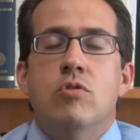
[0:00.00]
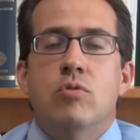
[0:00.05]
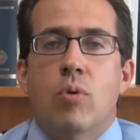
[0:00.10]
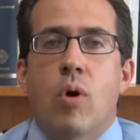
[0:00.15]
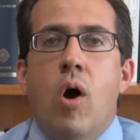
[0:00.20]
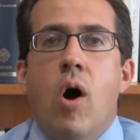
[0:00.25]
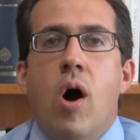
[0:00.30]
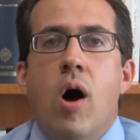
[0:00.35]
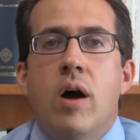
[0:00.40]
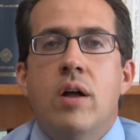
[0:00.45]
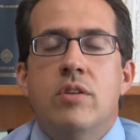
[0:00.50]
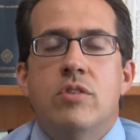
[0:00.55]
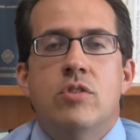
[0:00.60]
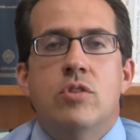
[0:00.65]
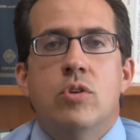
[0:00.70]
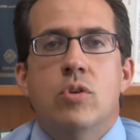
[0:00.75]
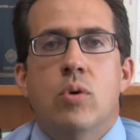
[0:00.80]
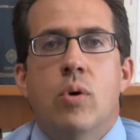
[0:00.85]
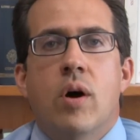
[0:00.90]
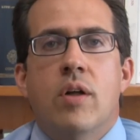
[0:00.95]
drawn
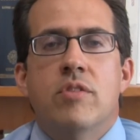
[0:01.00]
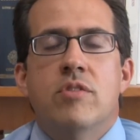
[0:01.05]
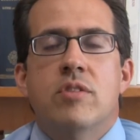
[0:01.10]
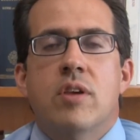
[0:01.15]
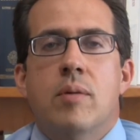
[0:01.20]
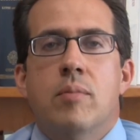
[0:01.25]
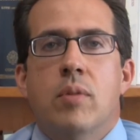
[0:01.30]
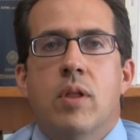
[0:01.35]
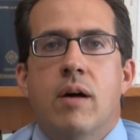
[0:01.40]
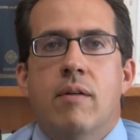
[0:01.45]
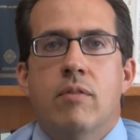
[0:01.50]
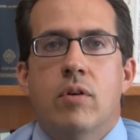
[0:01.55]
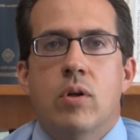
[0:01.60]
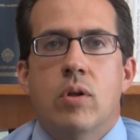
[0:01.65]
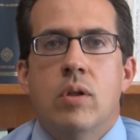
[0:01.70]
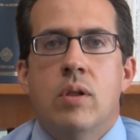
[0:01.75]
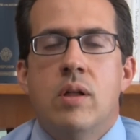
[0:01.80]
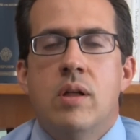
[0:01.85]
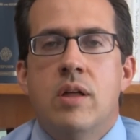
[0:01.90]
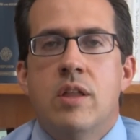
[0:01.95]
to, on some
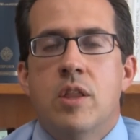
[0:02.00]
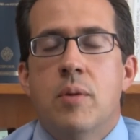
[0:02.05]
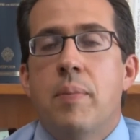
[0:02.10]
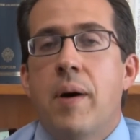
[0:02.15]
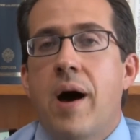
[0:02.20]
level, the